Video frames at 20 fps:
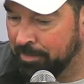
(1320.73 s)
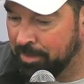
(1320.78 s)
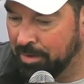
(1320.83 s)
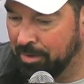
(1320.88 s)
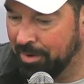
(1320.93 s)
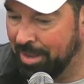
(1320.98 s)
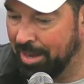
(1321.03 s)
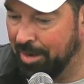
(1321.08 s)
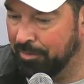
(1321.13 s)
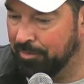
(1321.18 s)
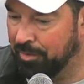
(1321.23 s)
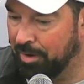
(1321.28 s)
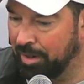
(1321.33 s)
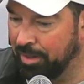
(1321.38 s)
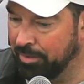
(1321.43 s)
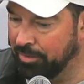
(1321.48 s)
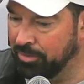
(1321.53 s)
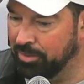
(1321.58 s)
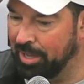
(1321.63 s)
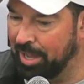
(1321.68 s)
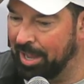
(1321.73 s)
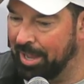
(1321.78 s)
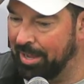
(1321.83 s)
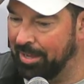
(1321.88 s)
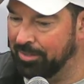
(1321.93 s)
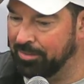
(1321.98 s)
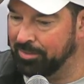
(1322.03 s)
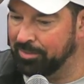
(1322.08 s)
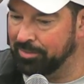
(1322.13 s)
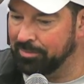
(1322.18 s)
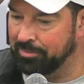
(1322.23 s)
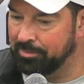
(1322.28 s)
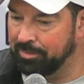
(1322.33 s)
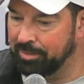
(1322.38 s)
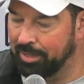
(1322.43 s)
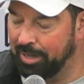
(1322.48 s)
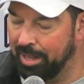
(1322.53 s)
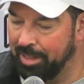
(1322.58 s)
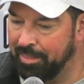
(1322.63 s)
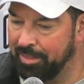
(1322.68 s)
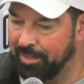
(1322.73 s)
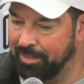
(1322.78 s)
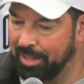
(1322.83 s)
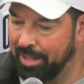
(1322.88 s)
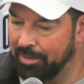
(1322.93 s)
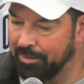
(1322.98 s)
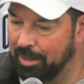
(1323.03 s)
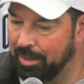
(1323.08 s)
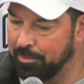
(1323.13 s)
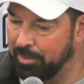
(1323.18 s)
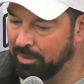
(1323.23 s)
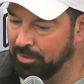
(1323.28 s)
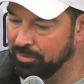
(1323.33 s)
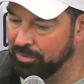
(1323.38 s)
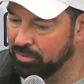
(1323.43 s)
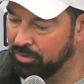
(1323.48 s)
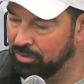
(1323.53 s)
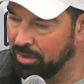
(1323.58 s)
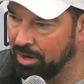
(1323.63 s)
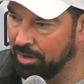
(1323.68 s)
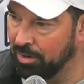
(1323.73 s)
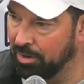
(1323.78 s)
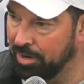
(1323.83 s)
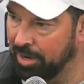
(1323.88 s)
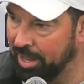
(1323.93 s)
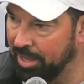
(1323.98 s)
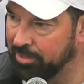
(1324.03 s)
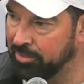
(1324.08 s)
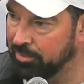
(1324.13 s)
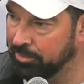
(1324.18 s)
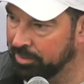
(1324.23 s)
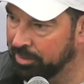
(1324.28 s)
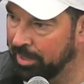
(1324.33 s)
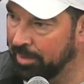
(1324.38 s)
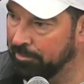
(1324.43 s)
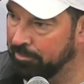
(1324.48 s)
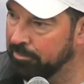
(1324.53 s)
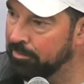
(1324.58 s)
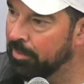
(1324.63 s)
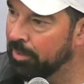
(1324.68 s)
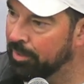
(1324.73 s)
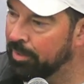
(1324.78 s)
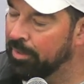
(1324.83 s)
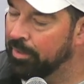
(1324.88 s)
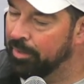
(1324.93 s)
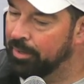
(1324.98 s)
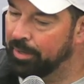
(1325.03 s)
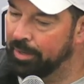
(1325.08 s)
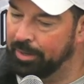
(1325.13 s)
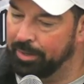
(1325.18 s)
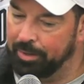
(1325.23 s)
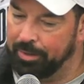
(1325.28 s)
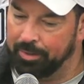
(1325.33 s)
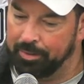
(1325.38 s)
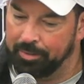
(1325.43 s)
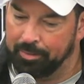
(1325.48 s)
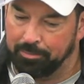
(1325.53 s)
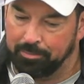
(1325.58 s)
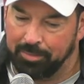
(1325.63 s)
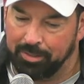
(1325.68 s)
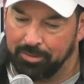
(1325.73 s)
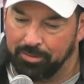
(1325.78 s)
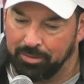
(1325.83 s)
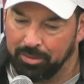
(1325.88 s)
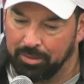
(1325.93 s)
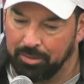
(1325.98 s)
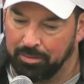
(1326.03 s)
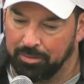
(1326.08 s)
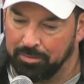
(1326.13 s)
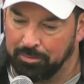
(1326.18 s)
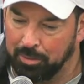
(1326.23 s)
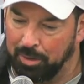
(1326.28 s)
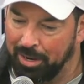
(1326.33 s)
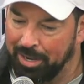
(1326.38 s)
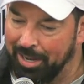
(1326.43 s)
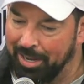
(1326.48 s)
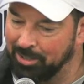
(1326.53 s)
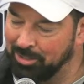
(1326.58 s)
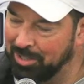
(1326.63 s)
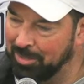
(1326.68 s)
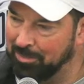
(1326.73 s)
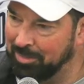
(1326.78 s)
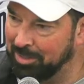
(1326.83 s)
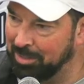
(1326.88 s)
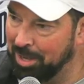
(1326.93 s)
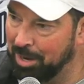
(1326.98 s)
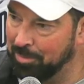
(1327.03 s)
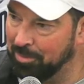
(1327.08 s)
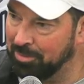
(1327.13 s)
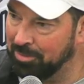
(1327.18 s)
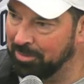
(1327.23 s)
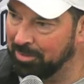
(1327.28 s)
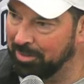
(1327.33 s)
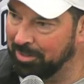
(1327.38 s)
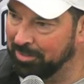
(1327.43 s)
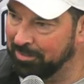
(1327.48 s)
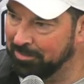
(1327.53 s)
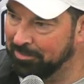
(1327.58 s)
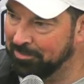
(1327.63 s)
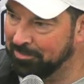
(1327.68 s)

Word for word: getting in front of those guys, and I think that builds a stronger connection with them. And so, you know, I kind of jumped at the opportunity.